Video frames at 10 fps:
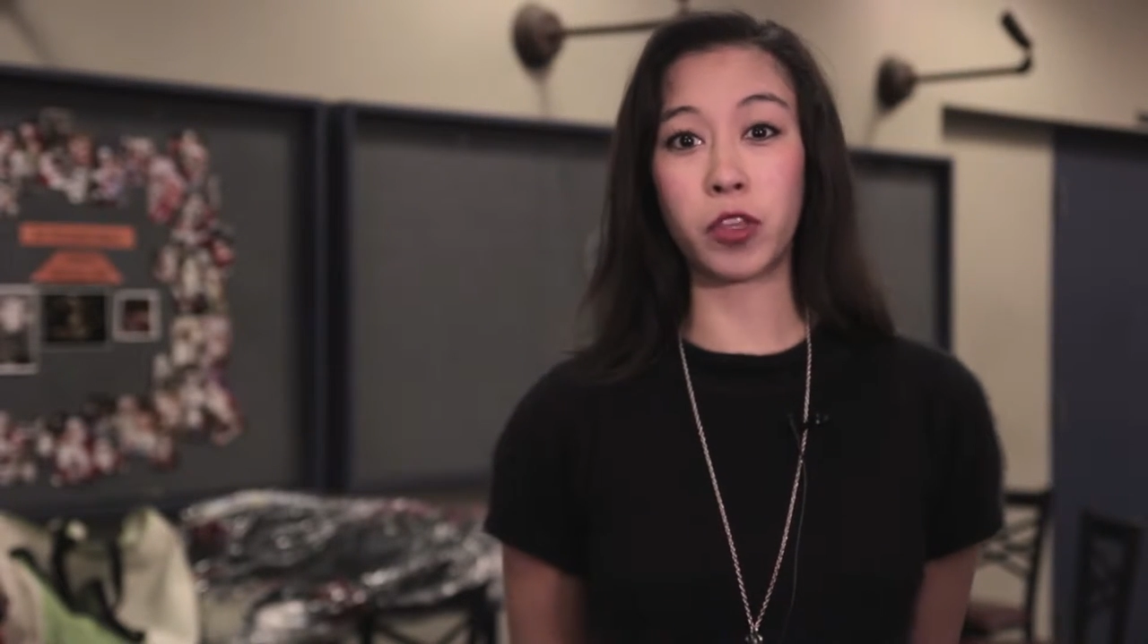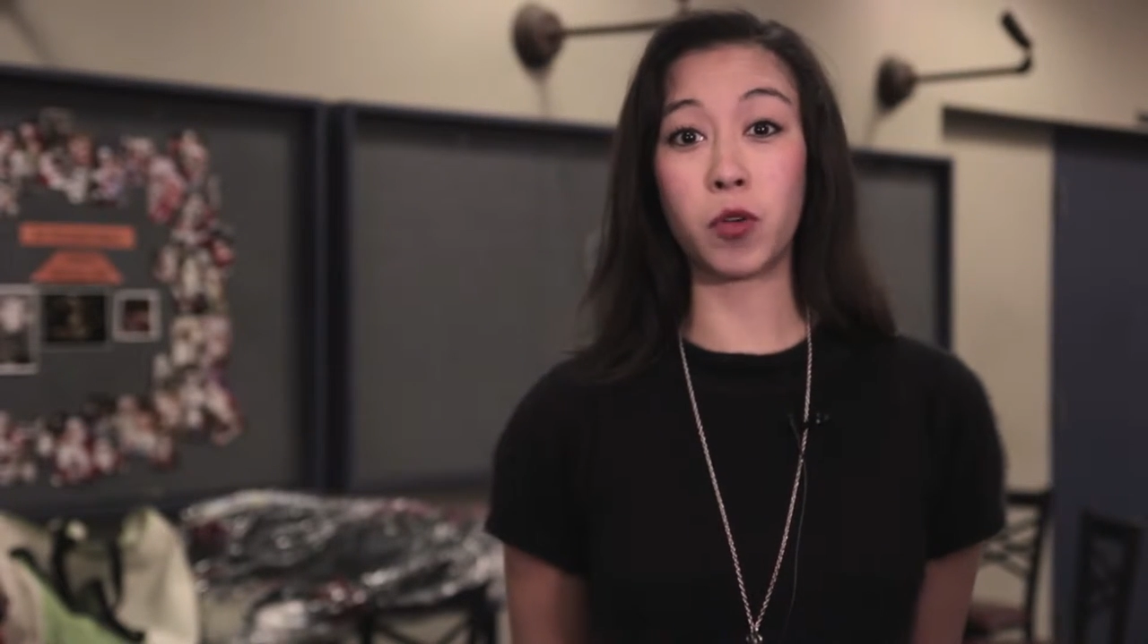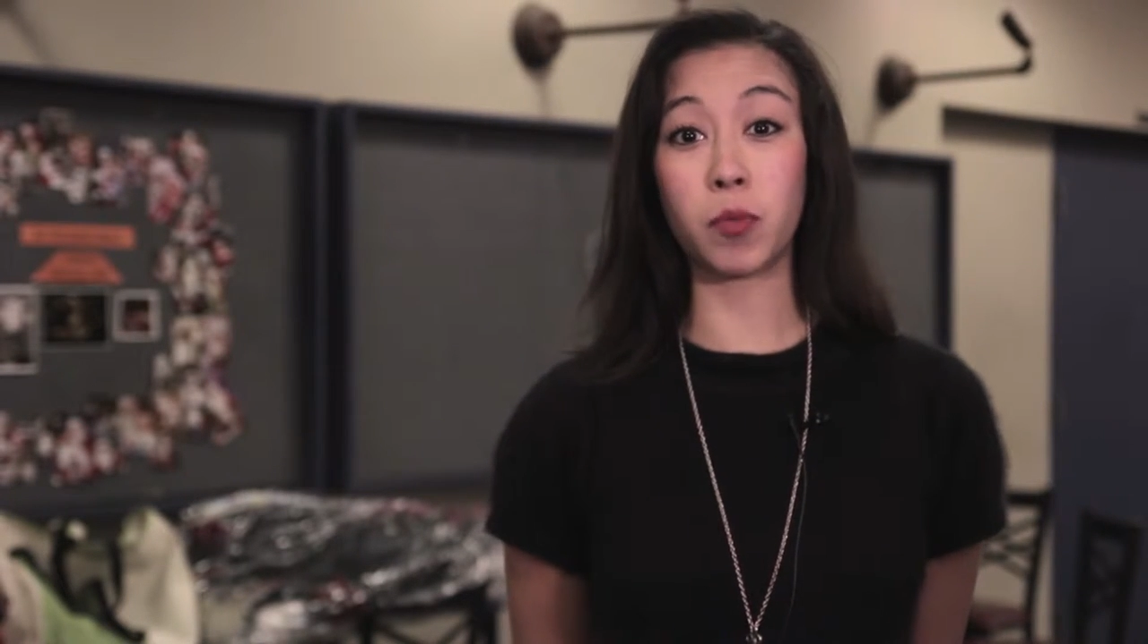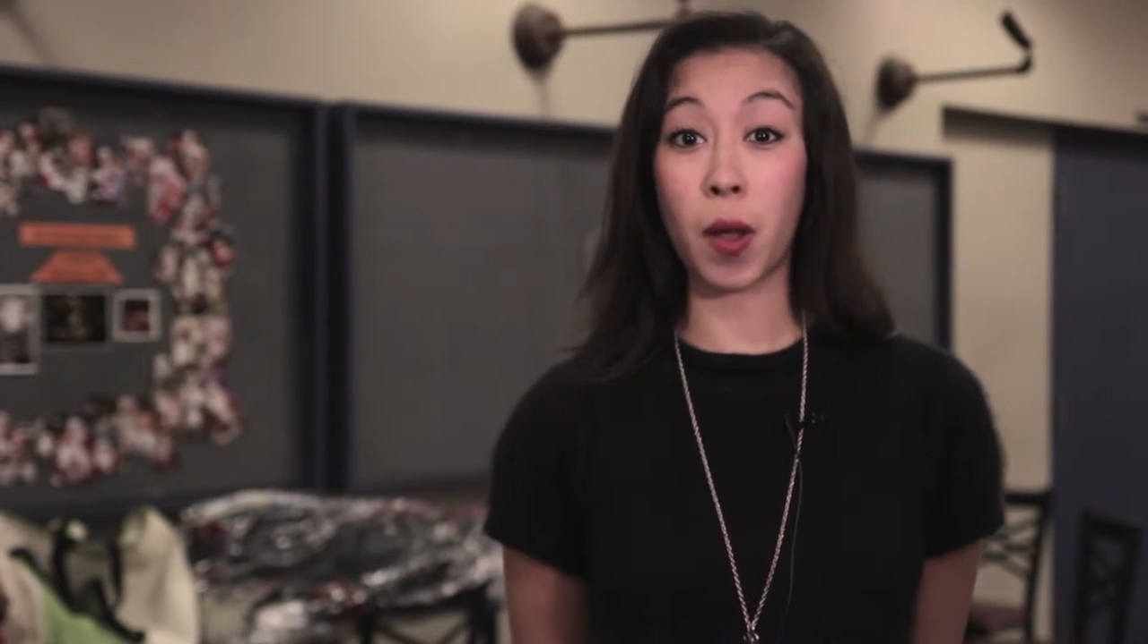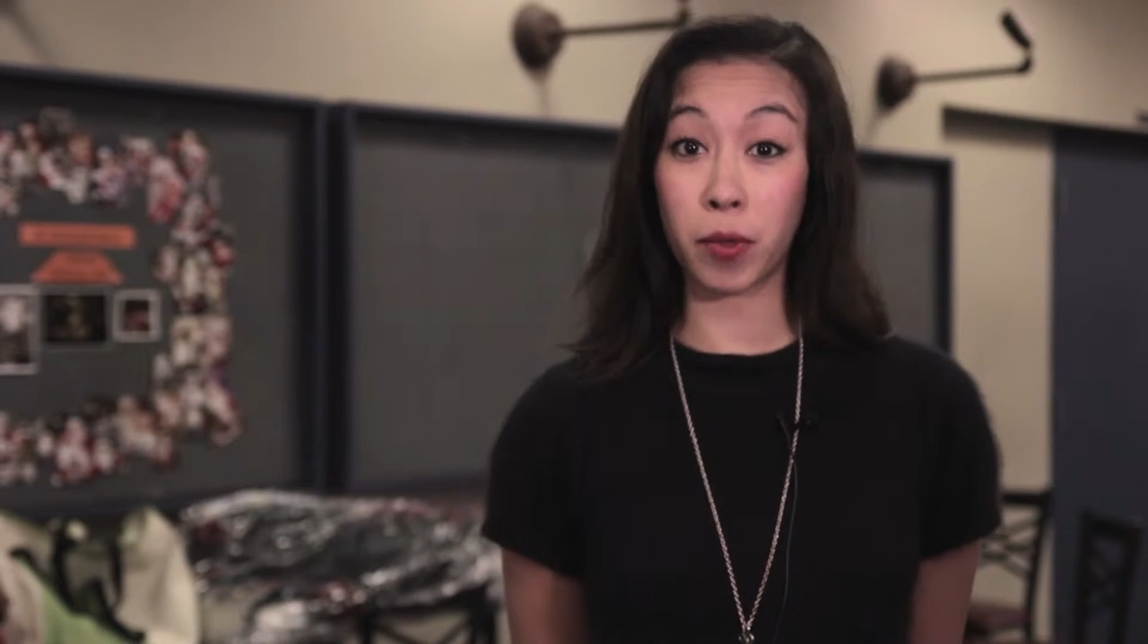
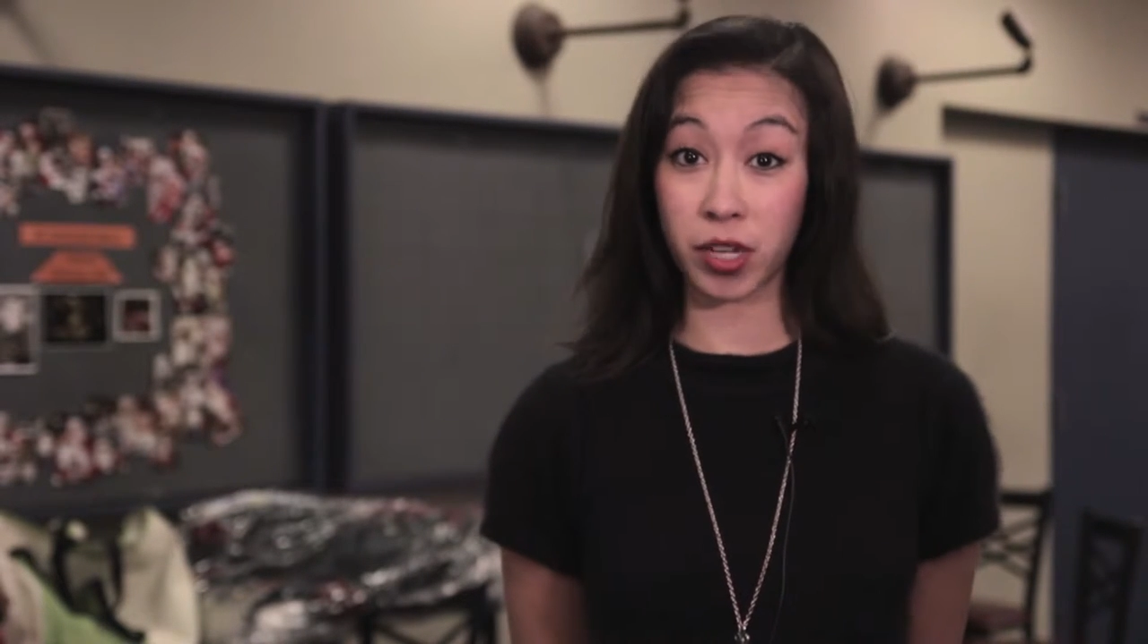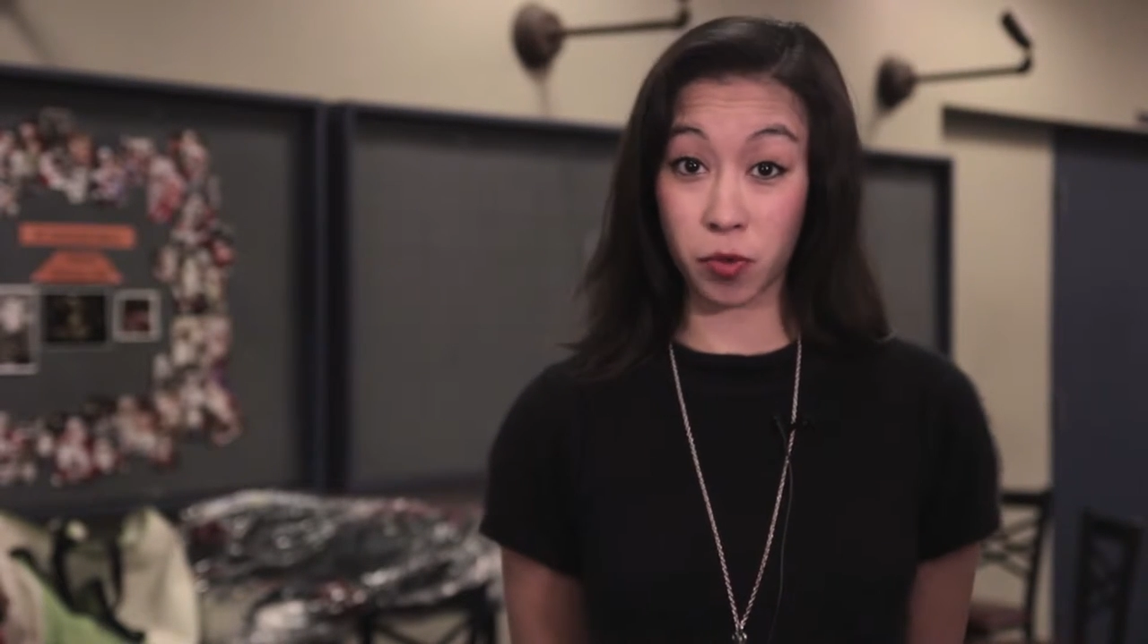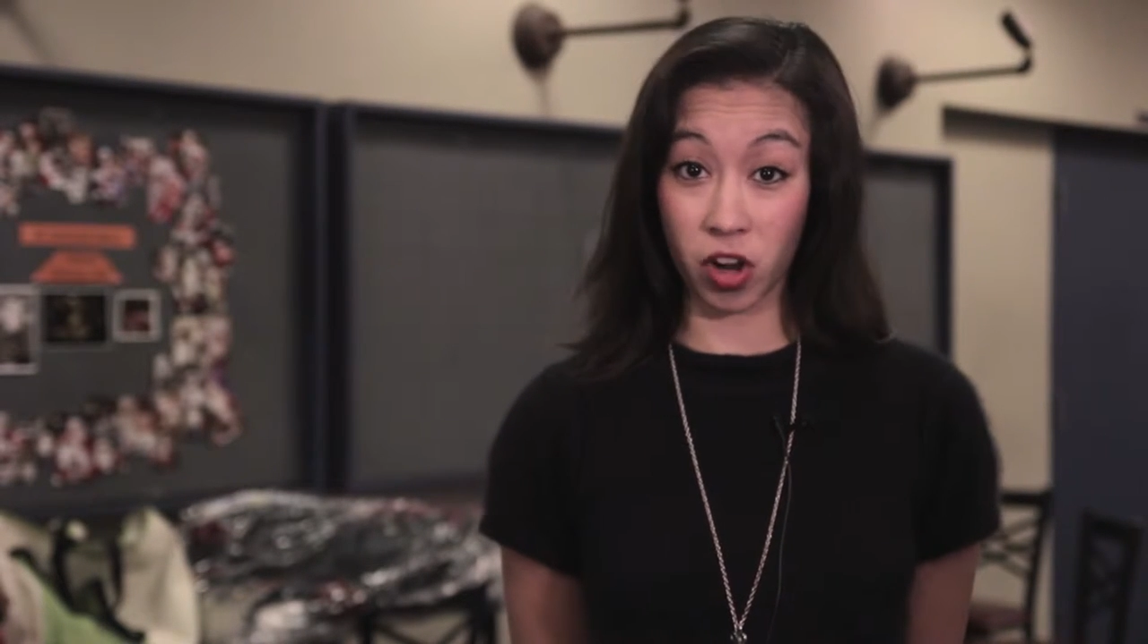the Republican